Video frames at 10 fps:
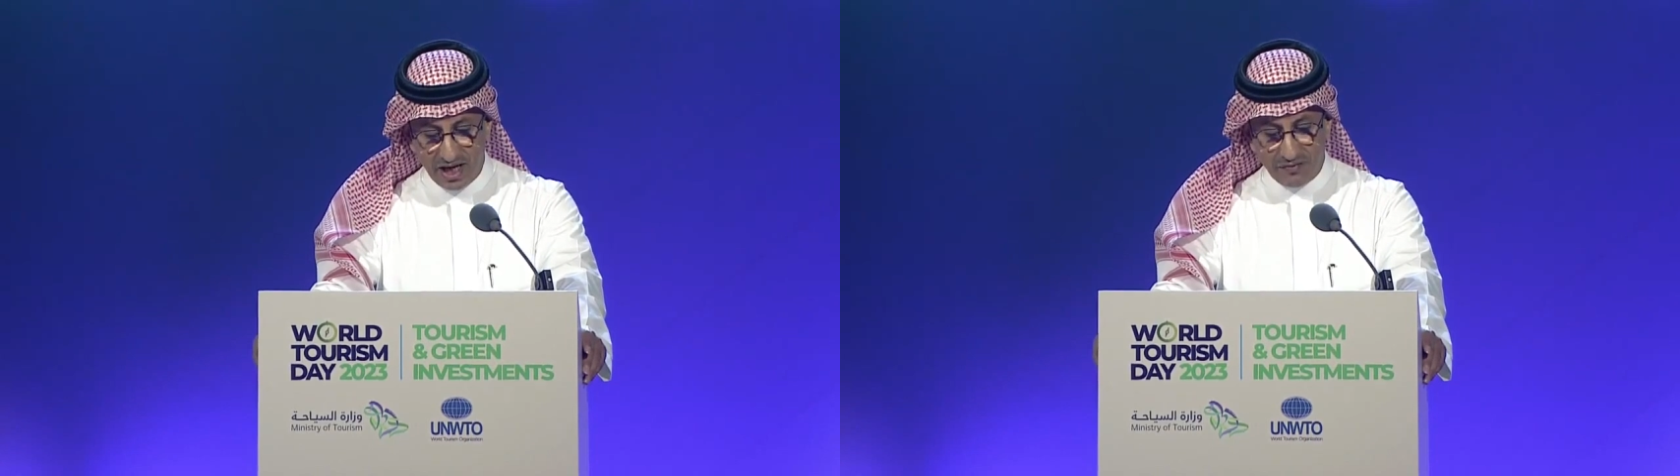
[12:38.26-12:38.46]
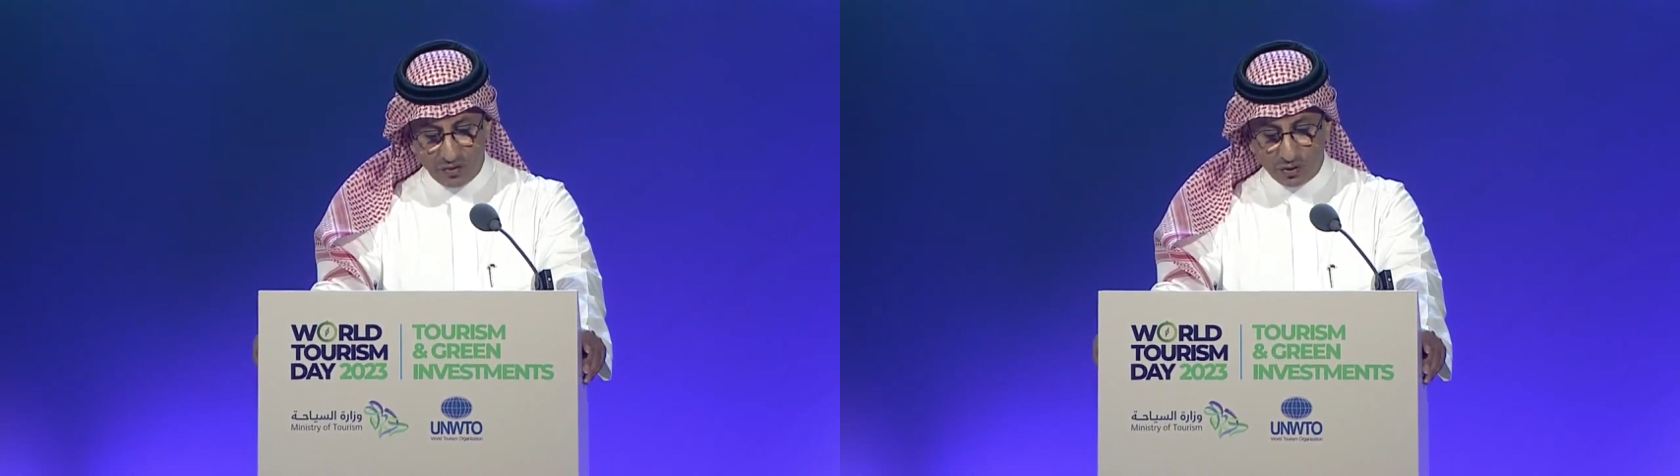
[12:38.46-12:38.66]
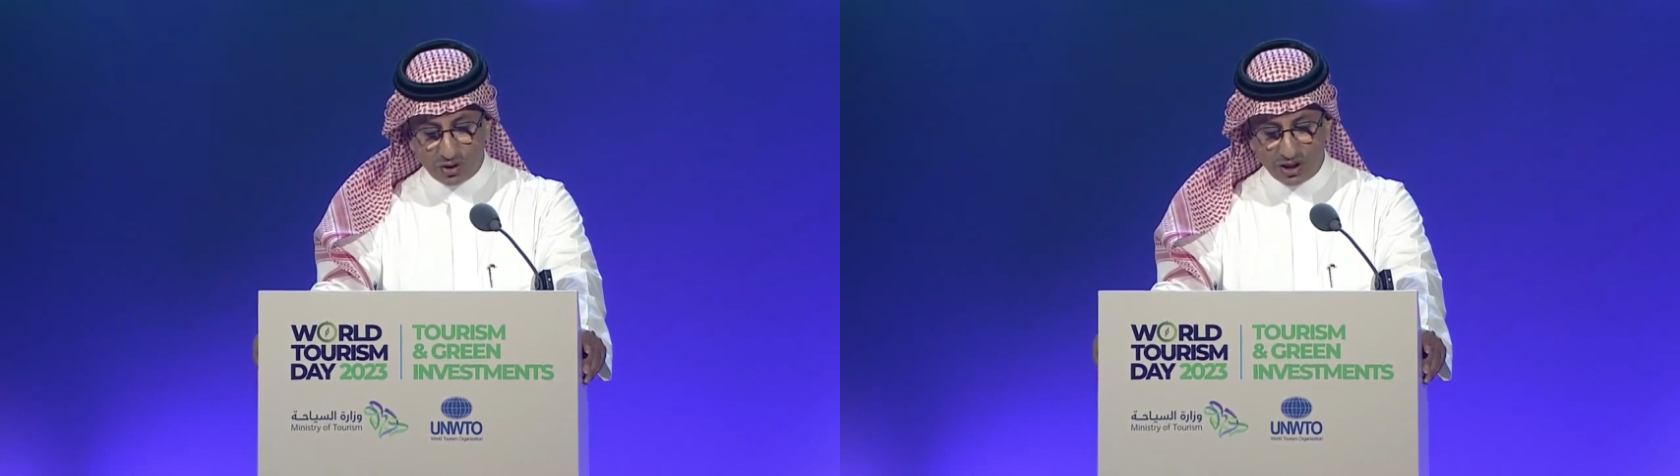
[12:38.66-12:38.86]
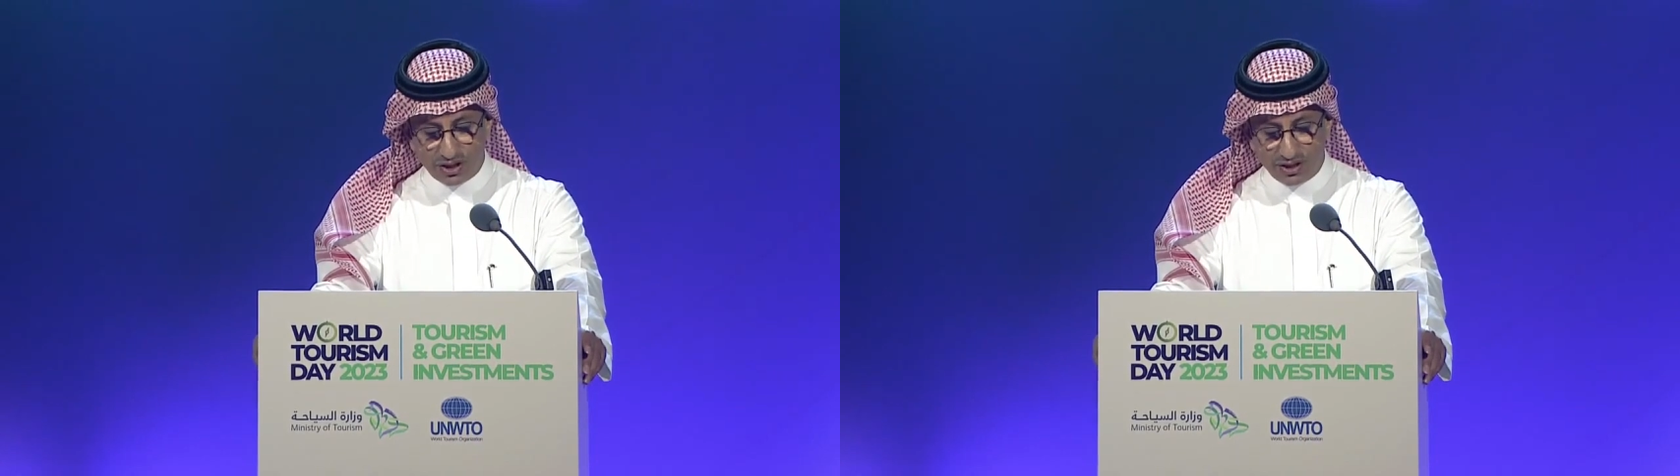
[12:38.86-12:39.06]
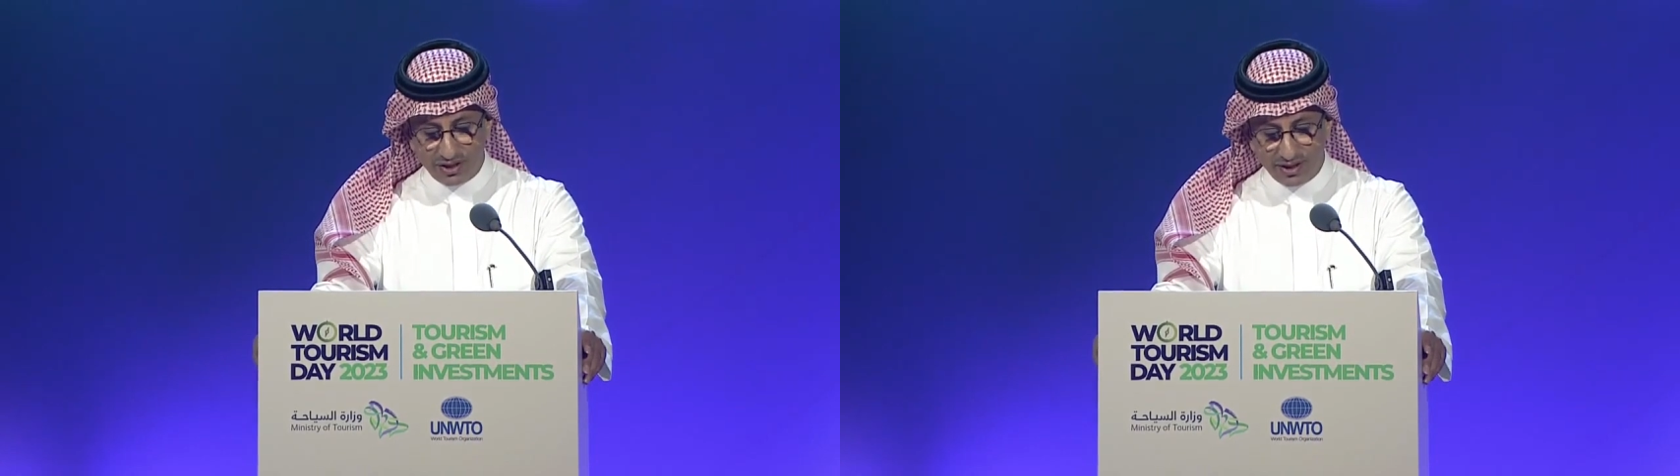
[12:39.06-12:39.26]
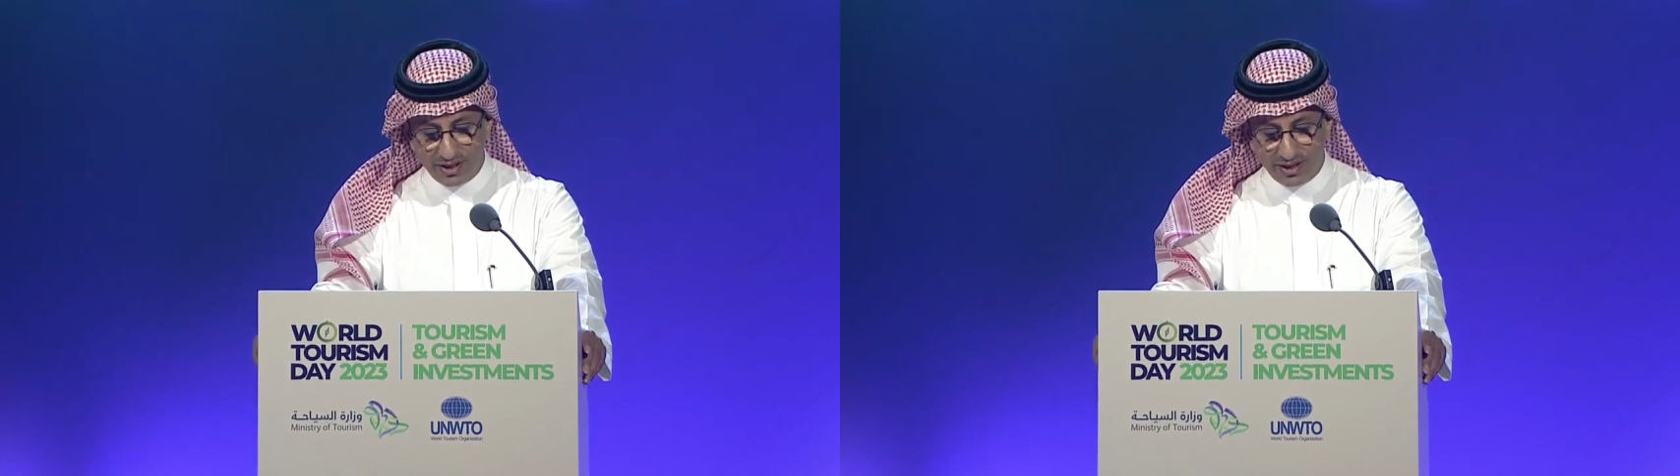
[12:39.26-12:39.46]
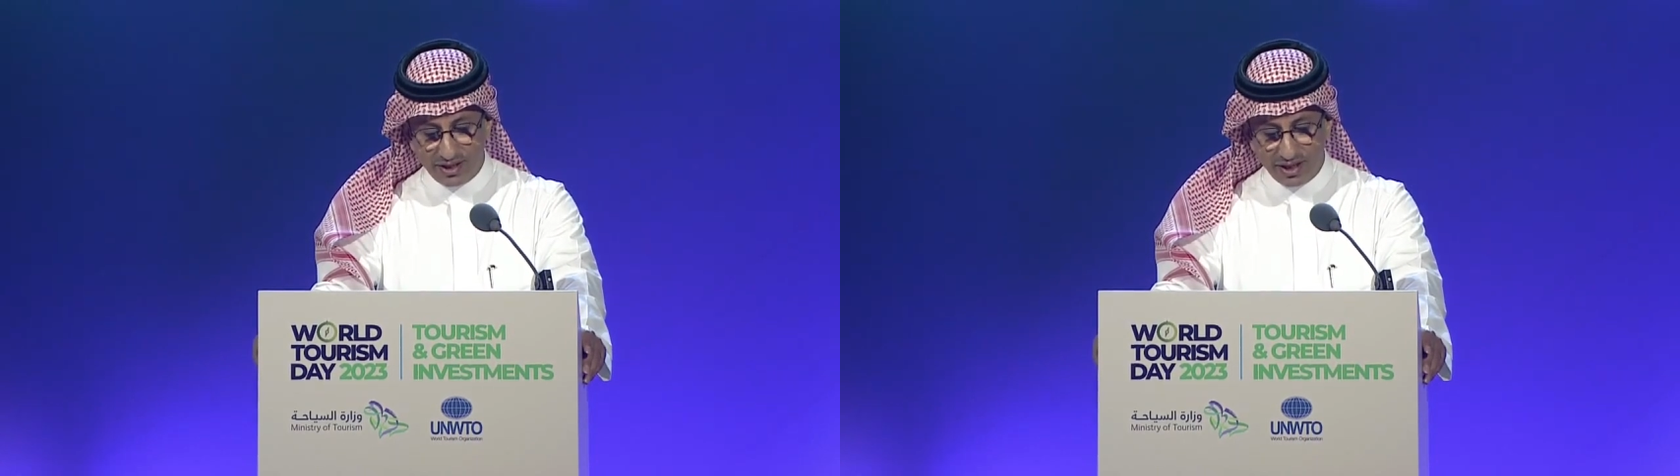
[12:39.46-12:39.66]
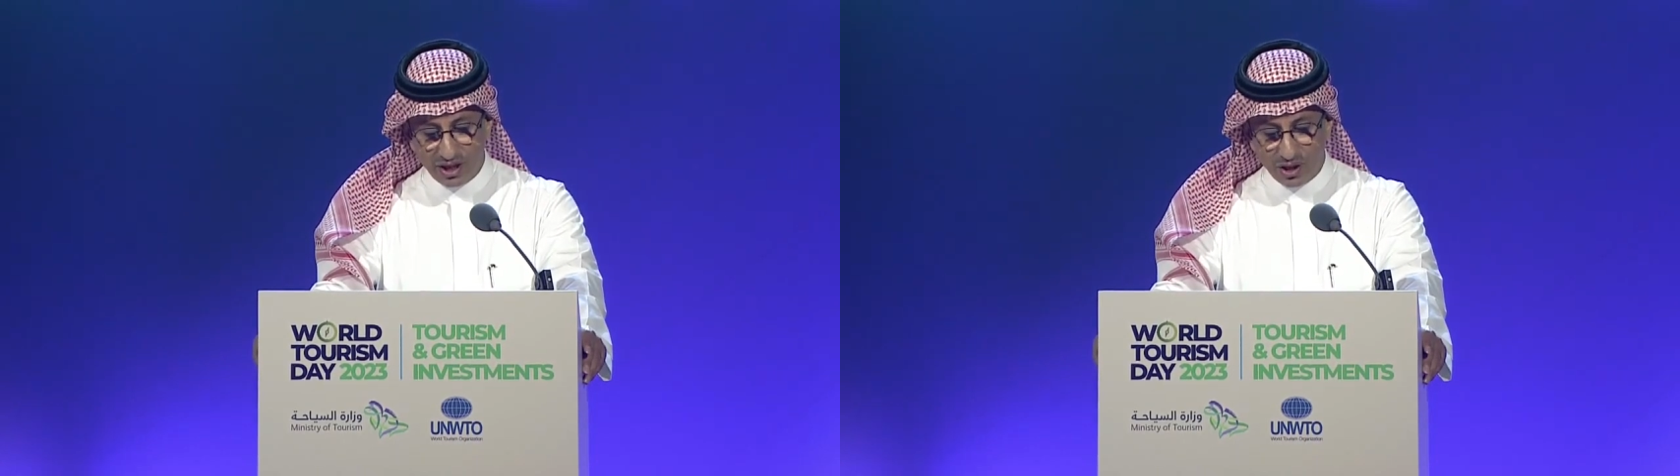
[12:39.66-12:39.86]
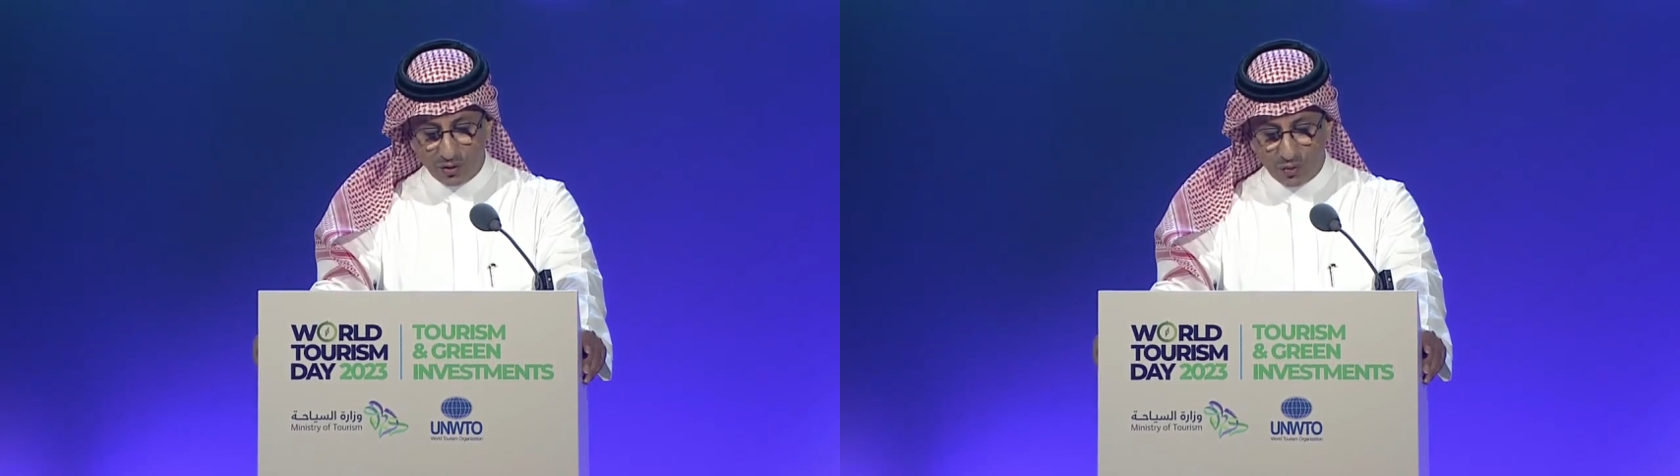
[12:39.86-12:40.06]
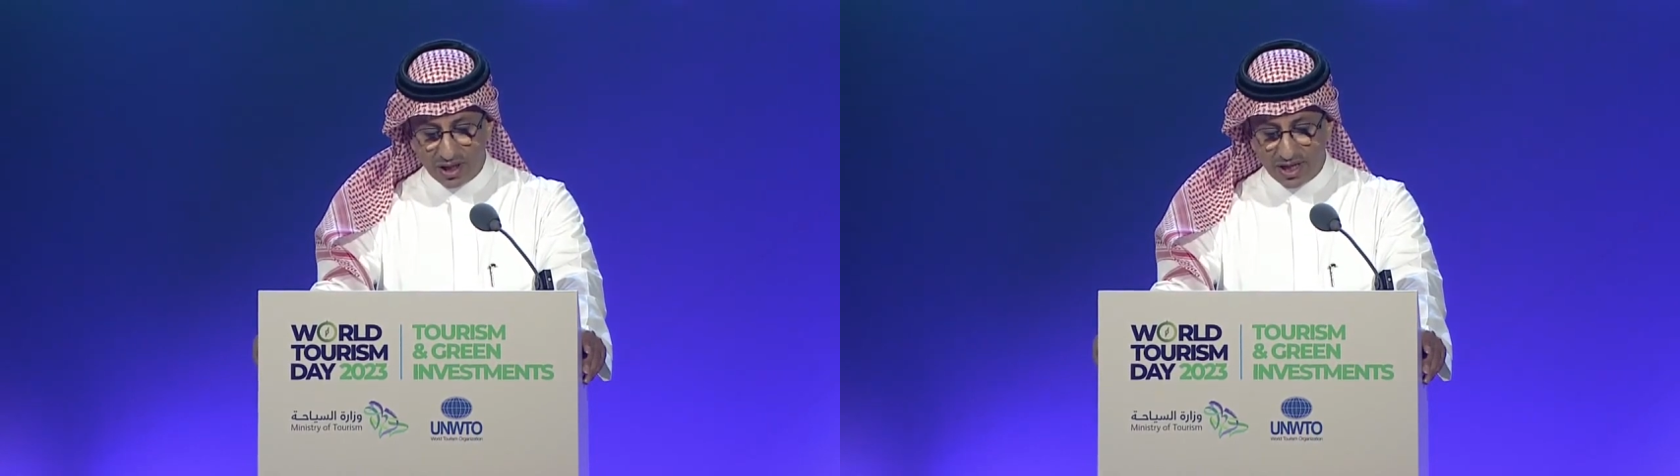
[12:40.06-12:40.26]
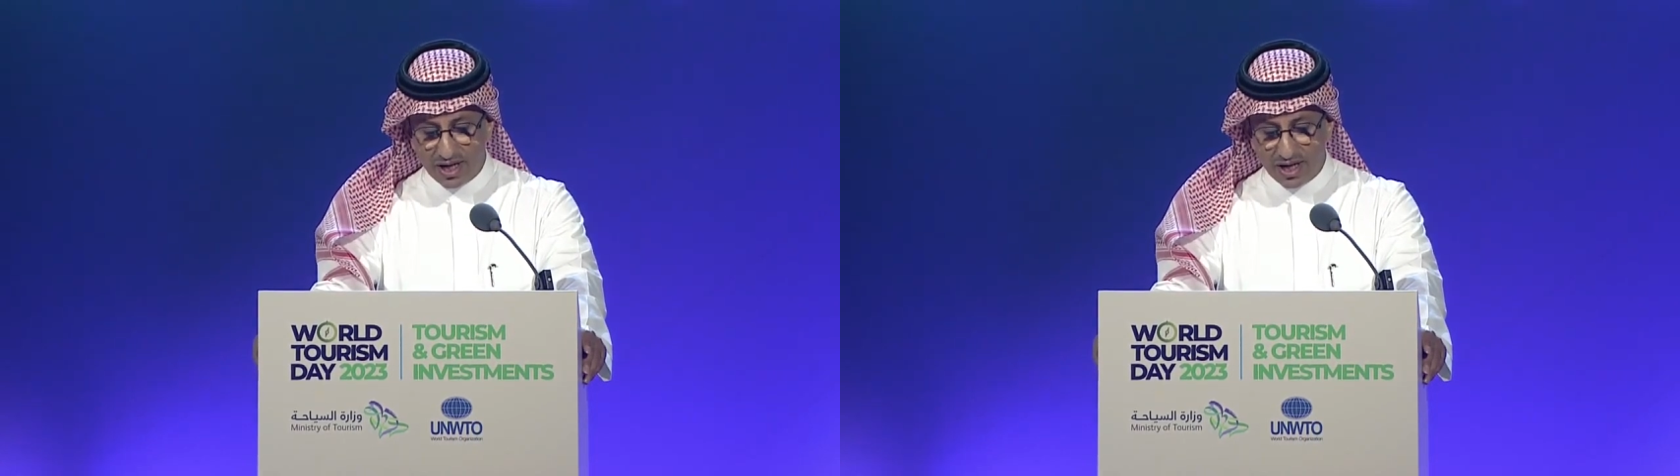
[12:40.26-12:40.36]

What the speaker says: A future where